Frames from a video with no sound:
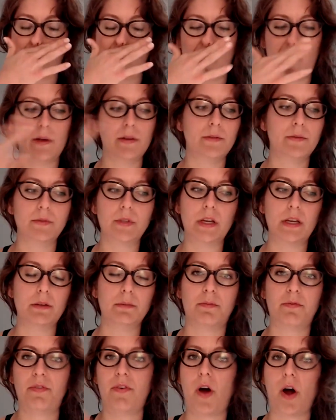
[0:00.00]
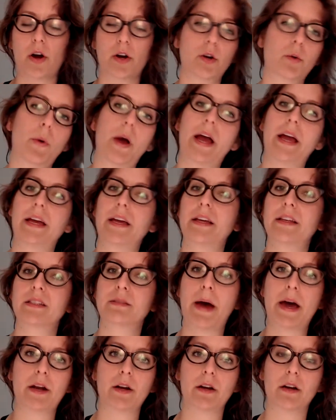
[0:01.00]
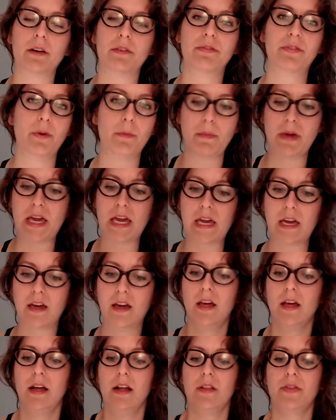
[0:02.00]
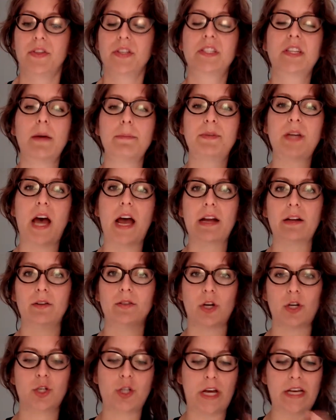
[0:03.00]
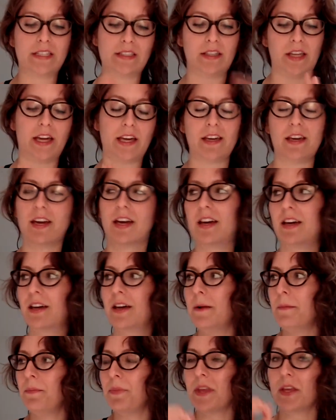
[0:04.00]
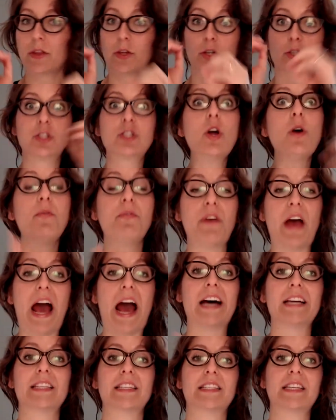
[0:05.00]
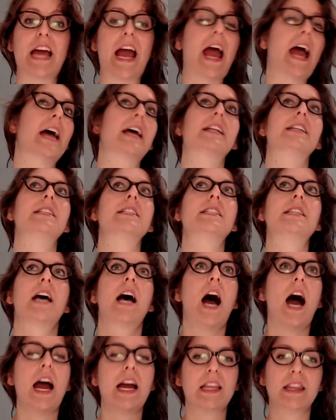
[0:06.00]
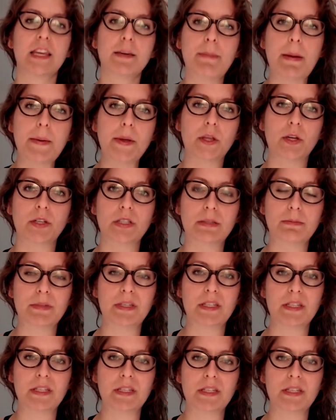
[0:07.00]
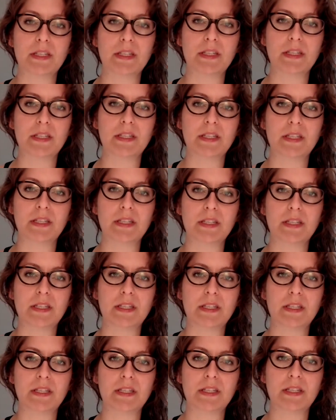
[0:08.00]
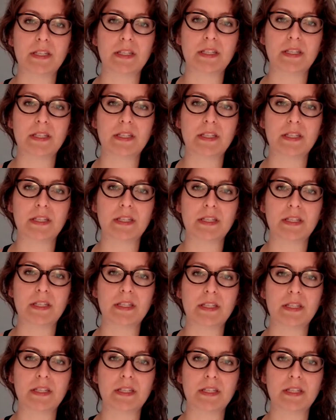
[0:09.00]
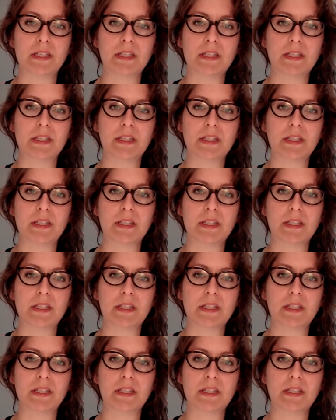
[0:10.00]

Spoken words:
far and away is better for me. The subtitles are just like, they're so fast, and I think maybe there's some stuff lost. I